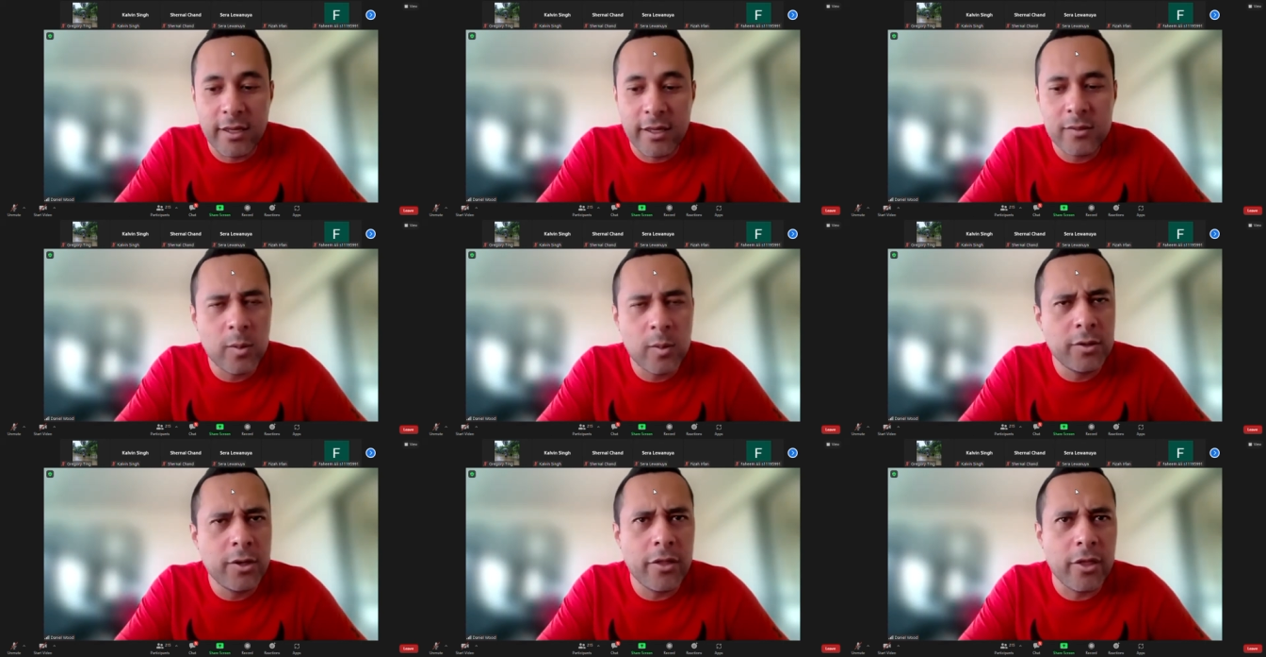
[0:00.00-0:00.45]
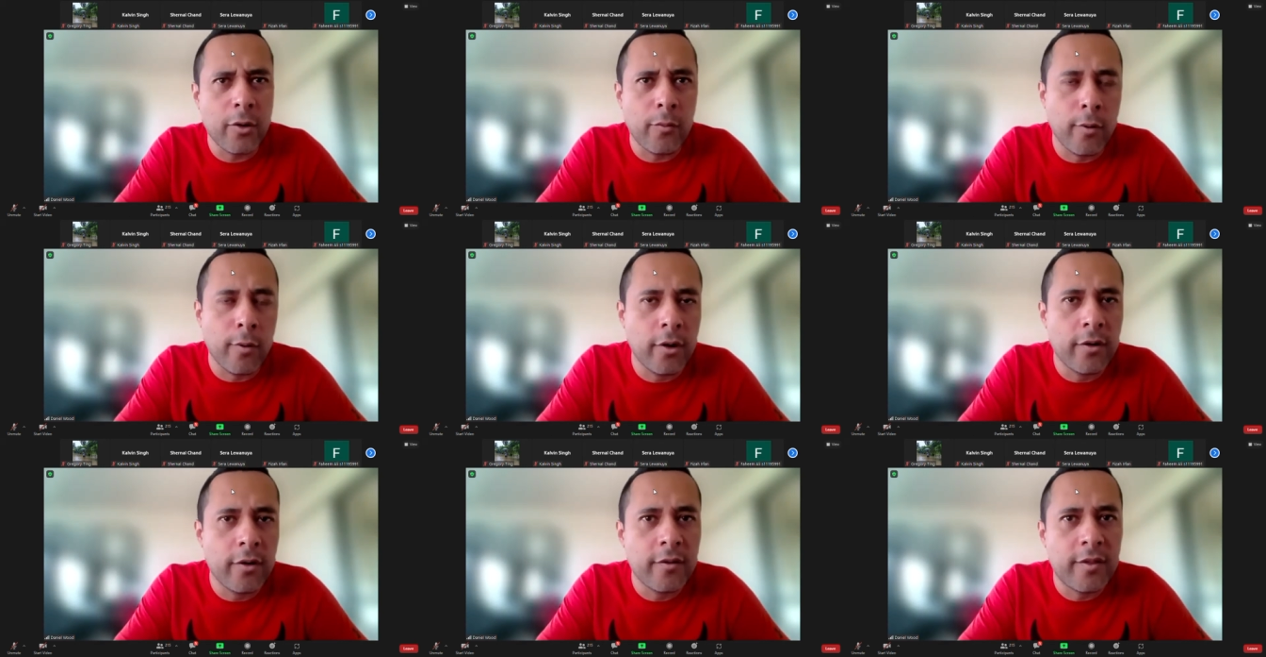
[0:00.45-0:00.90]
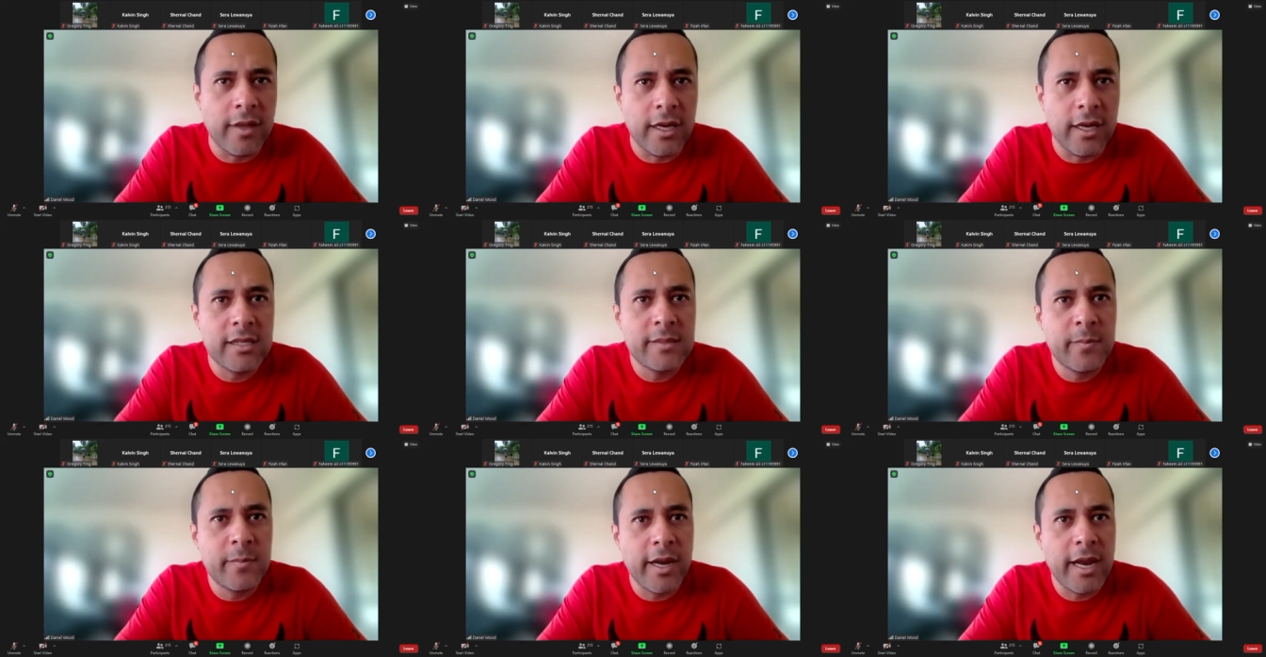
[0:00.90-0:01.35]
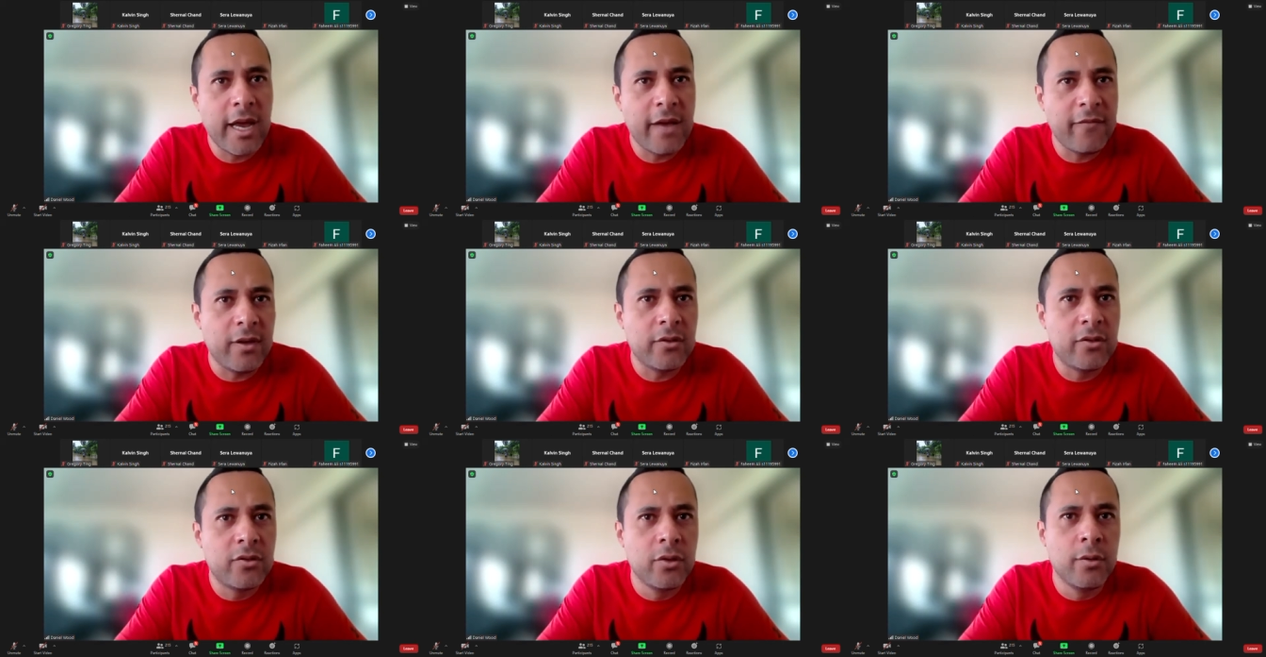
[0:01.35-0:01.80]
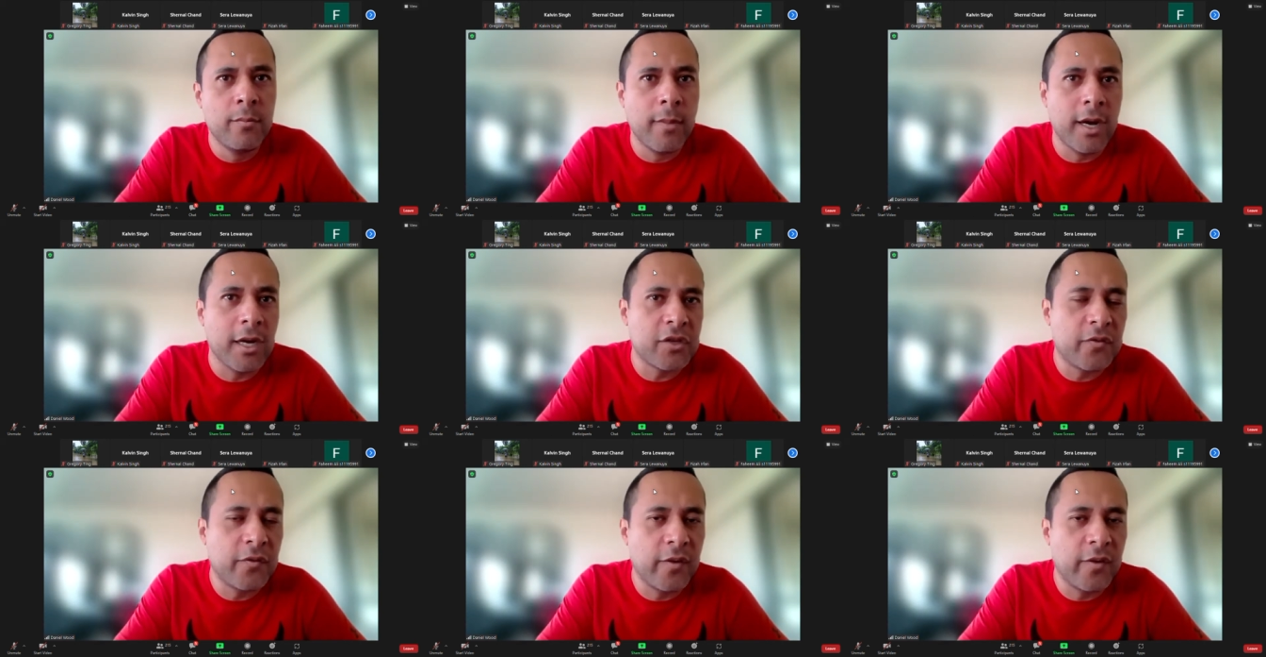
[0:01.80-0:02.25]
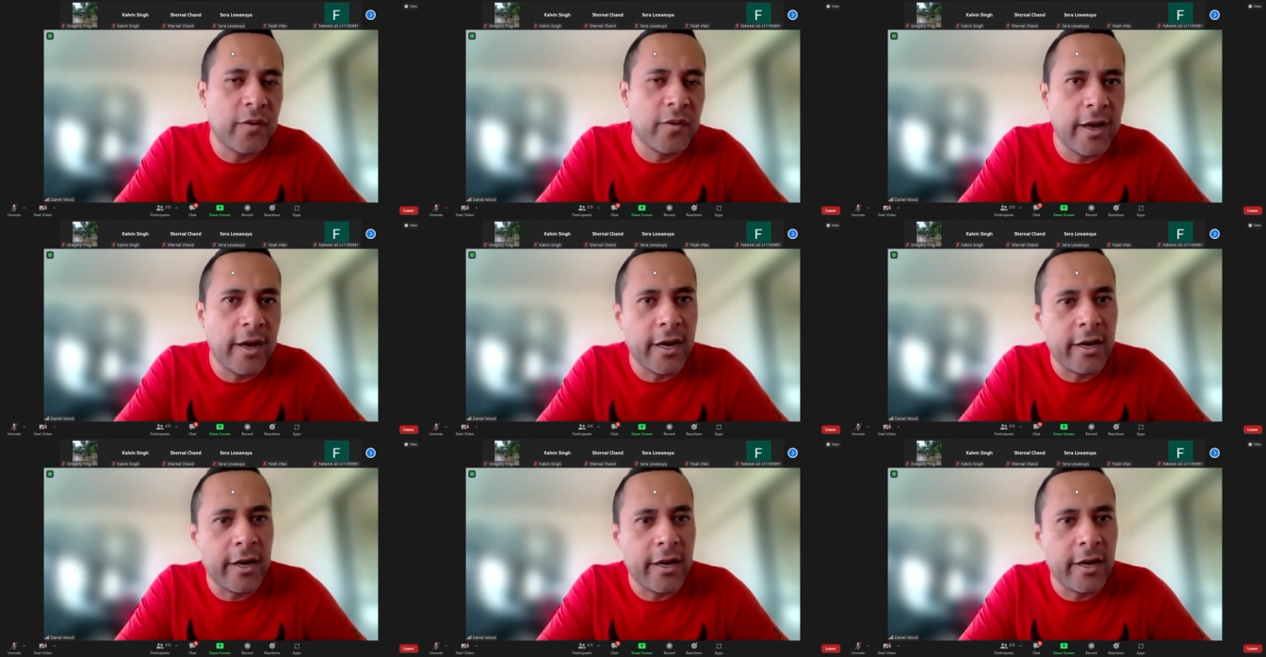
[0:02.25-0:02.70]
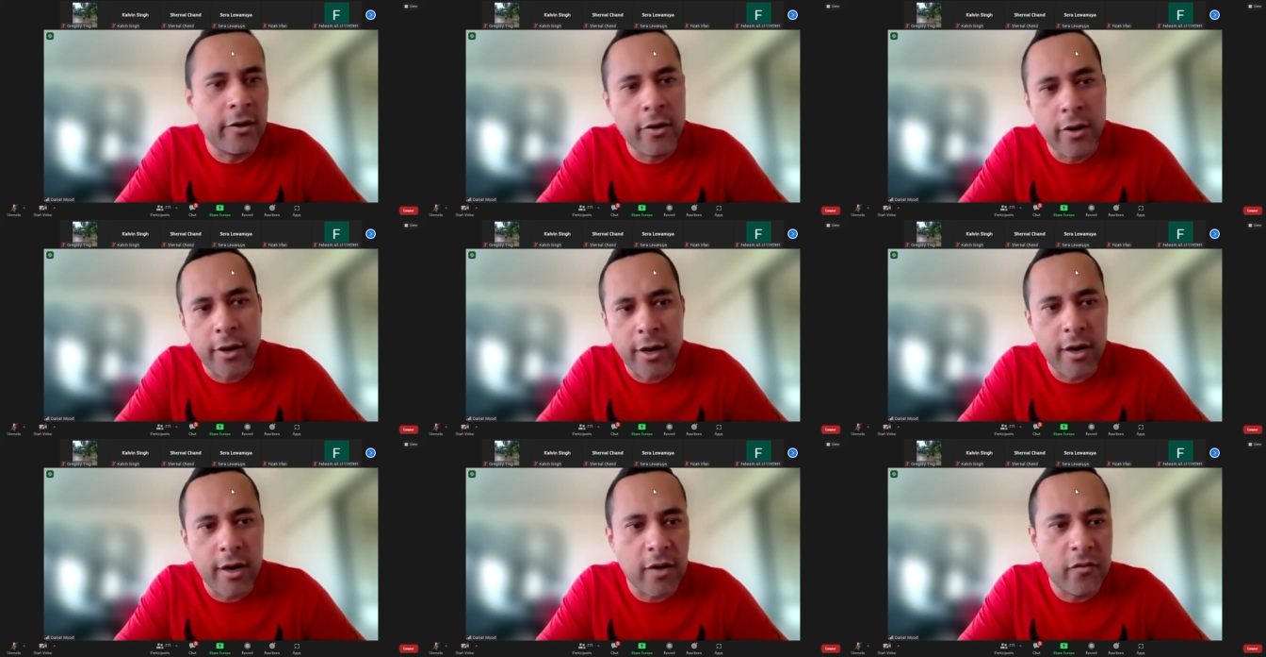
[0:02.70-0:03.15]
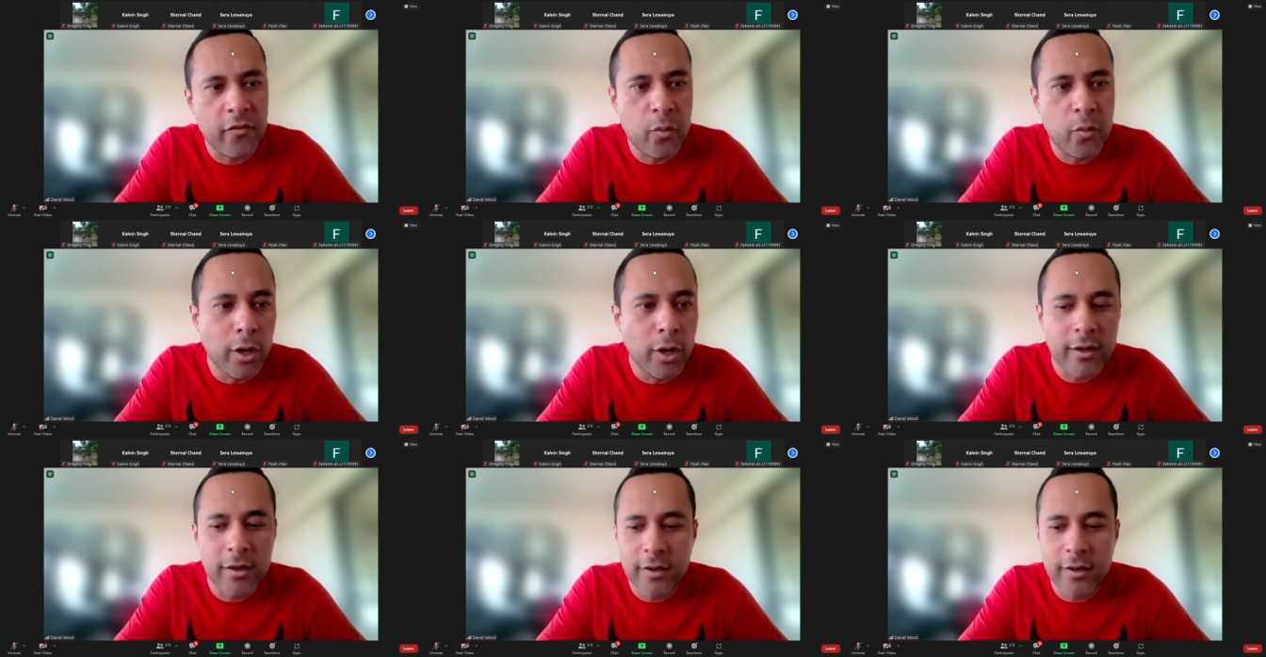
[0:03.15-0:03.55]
Well, not the wrong things, but having too much fun and not enough work.